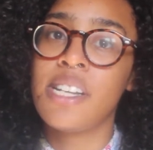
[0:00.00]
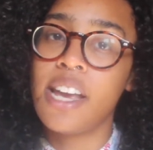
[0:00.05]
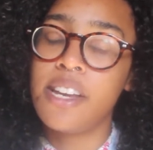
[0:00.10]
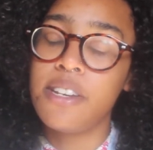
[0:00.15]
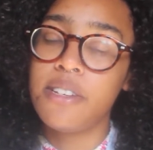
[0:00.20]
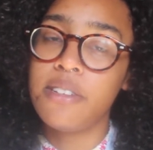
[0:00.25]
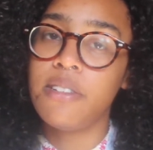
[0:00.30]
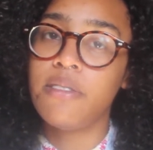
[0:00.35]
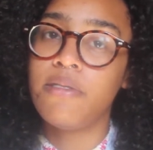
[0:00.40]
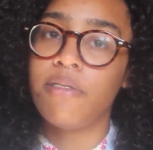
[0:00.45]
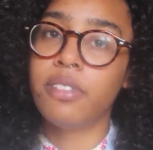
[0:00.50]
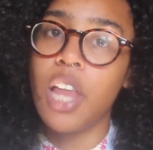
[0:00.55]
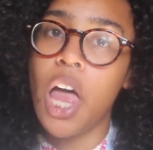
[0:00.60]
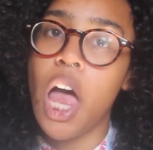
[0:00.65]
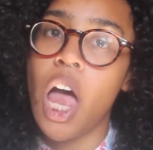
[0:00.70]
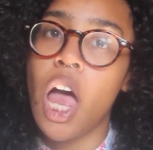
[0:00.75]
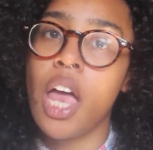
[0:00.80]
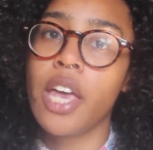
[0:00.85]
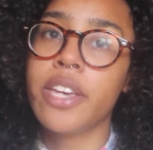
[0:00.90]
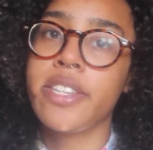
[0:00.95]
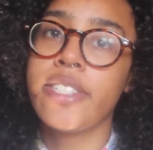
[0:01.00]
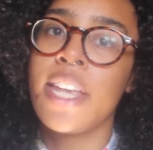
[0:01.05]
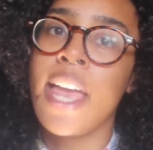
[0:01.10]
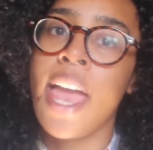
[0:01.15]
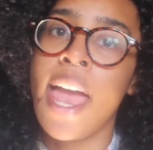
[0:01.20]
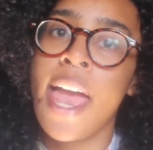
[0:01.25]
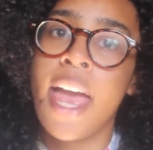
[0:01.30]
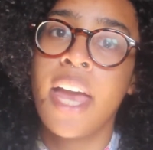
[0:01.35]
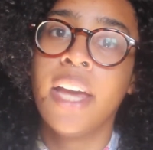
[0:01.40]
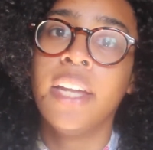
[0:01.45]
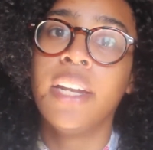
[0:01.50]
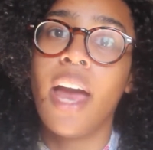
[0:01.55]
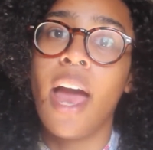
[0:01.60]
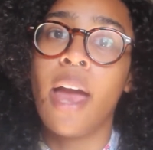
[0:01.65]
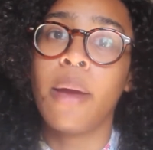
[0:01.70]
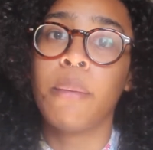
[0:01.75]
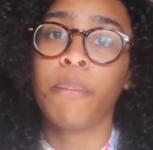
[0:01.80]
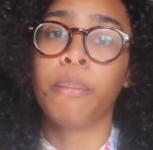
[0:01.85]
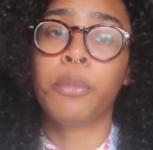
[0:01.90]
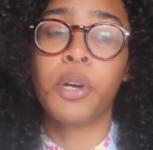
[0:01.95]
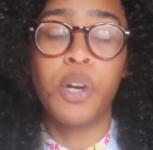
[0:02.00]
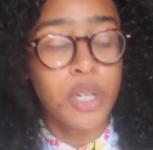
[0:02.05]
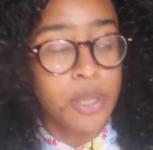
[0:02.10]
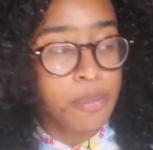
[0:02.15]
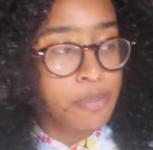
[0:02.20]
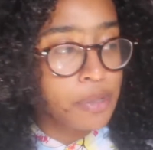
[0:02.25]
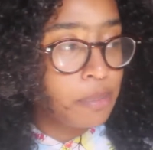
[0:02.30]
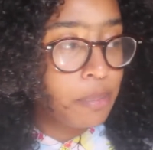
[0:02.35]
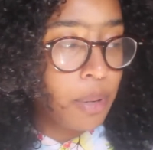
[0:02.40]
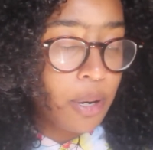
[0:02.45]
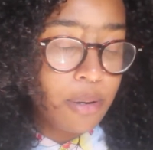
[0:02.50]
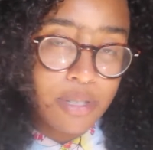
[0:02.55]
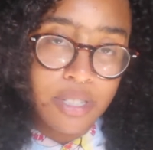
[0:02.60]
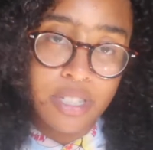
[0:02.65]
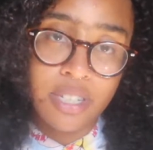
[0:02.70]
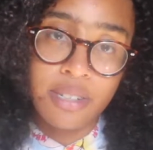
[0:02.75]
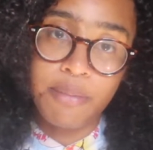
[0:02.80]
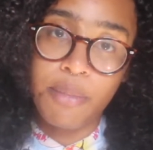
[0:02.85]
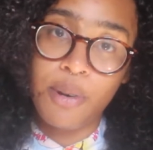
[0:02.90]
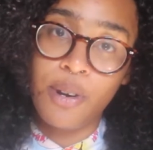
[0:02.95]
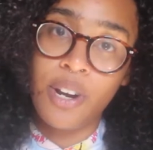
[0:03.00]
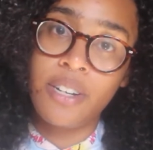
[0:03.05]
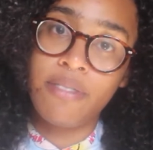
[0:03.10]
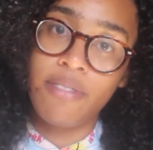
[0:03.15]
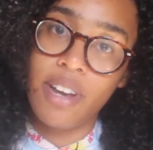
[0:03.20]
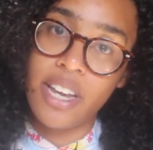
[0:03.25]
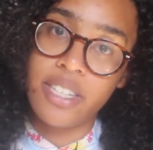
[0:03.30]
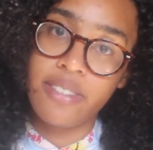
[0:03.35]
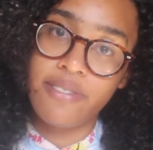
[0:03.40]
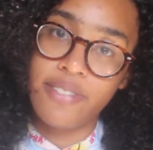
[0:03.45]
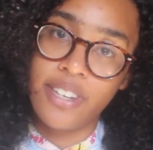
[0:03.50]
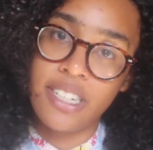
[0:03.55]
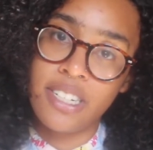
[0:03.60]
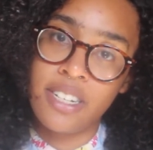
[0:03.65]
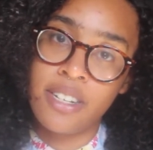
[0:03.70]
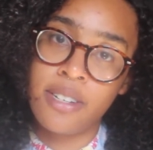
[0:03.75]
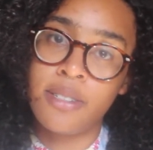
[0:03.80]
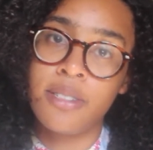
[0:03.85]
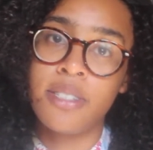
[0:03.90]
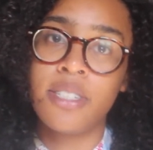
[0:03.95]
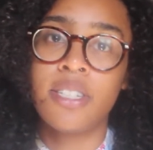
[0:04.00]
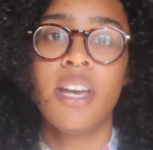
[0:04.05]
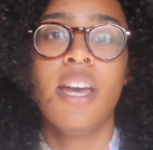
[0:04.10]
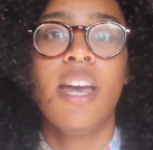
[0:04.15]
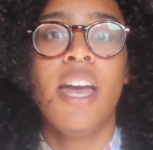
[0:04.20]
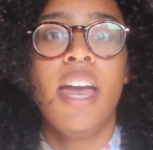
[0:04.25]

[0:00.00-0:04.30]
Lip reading: I do vlogs and I'm gonna be posting more advice videos.